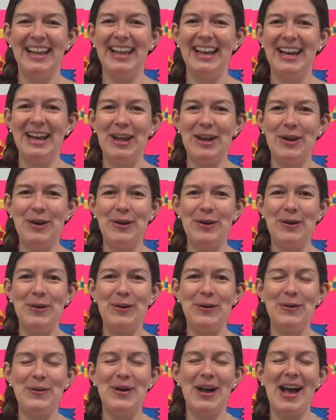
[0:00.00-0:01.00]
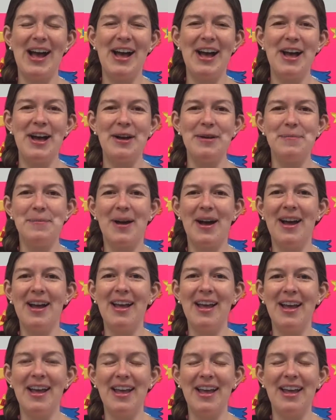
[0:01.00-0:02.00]
Hello. Um,
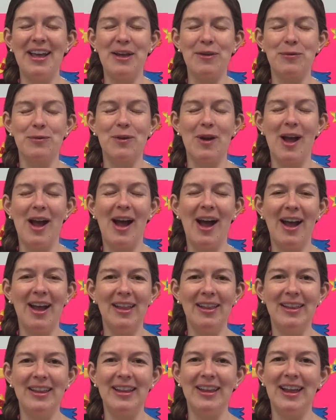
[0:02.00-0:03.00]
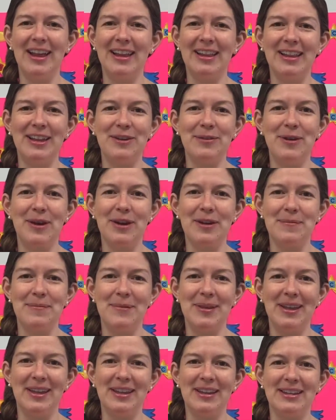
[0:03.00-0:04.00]
I highly, highly
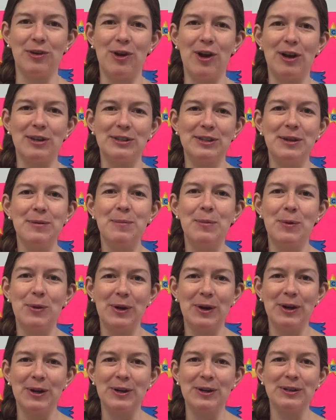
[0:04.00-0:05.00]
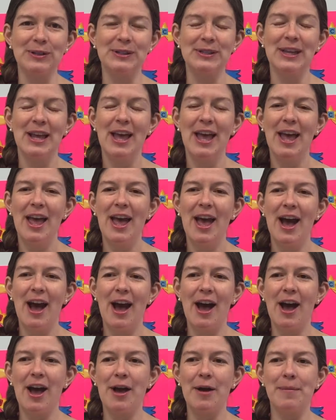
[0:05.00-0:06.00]
recommend Crossing Borders.
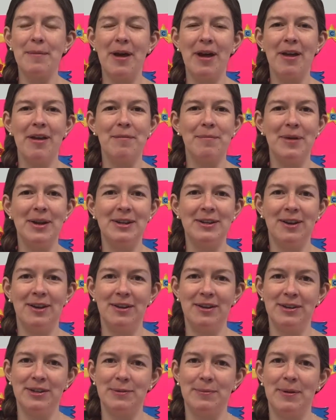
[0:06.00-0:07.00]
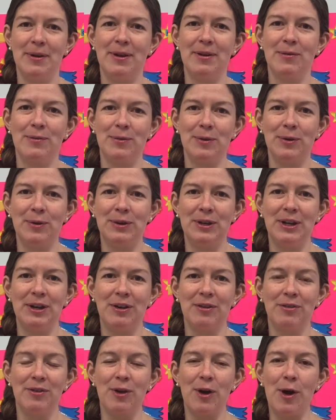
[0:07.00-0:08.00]
Um, I, my daughter's been enrolled
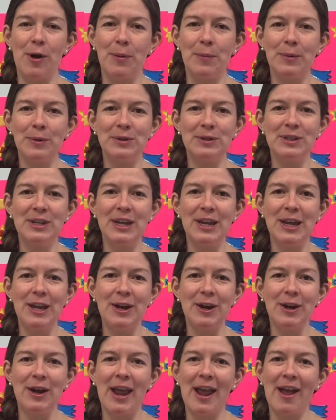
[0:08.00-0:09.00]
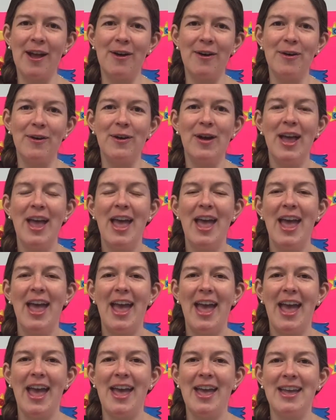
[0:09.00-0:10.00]
here for almost a year now,
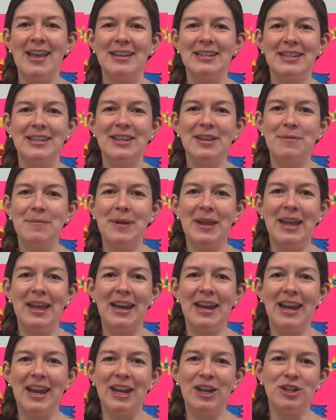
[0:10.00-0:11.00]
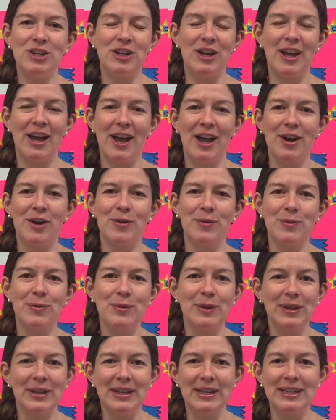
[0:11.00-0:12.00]
and in the beginning, she had a
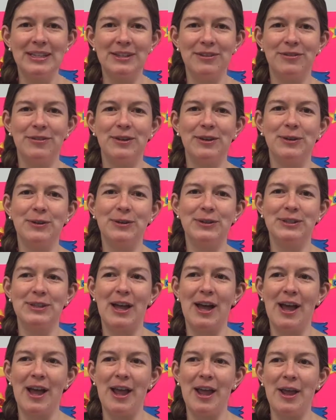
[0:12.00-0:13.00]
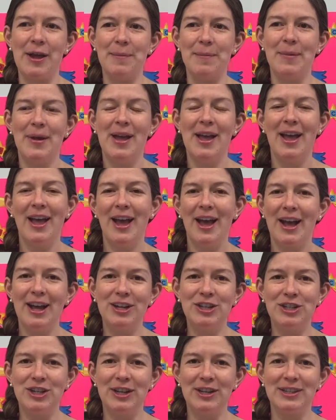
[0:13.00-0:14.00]
really difficult time
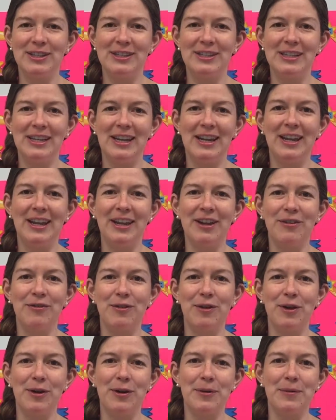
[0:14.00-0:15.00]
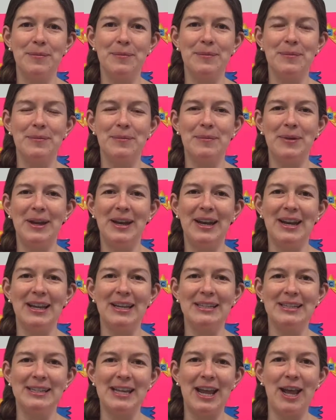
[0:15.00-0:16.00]
adjusting from being
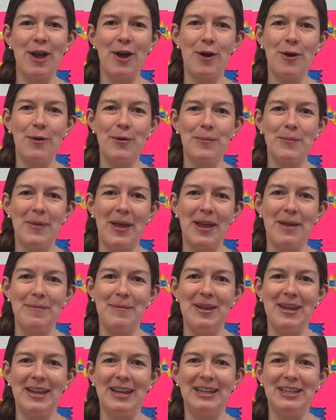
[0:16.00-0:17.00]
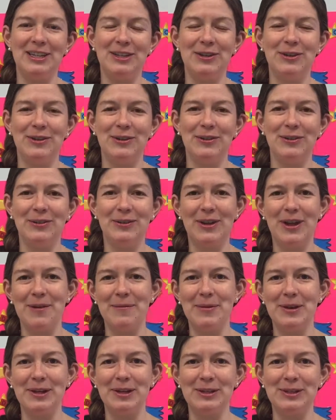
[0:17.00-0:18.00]
a stay-at-home baby to
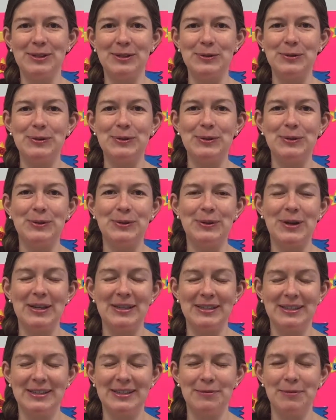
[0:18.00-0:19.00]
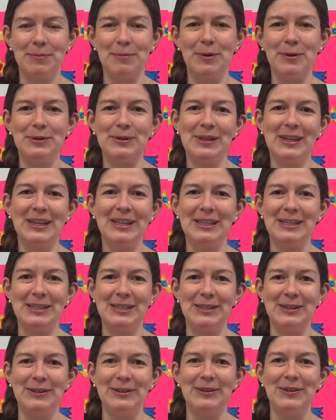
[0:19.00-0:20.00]
coming to school, as most kids
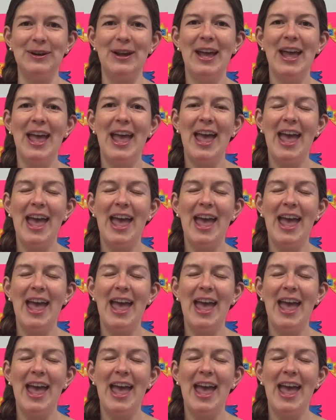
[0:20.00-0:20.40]
do.